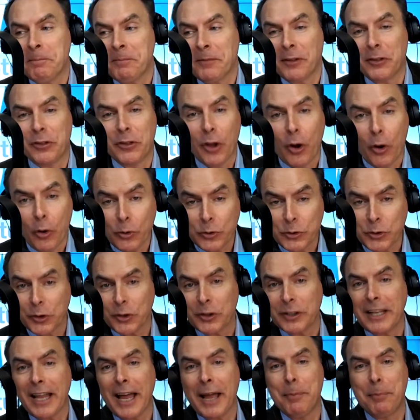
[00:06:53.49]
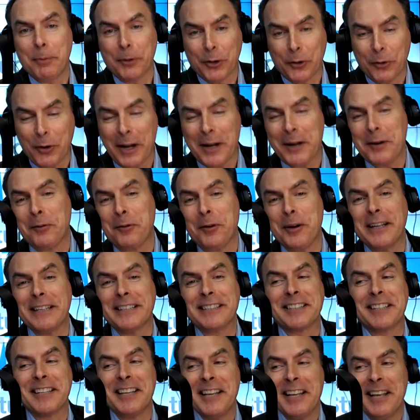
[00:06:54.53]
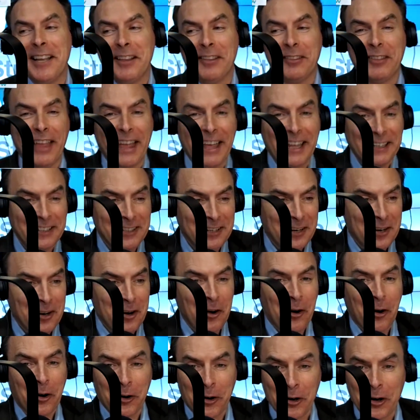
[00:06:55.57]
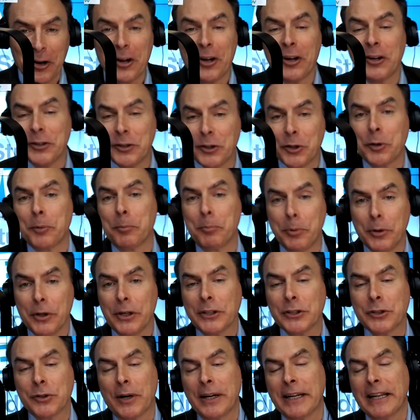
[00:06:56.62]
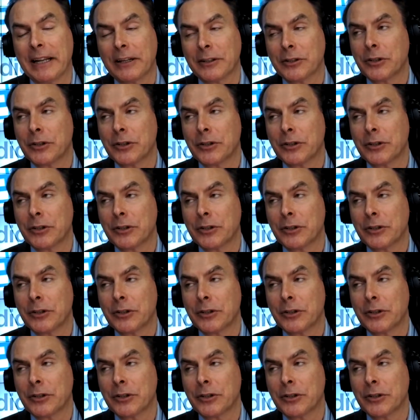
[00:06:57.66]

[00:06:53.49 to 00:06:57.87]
Those are the type of credit risk that are on your books right now.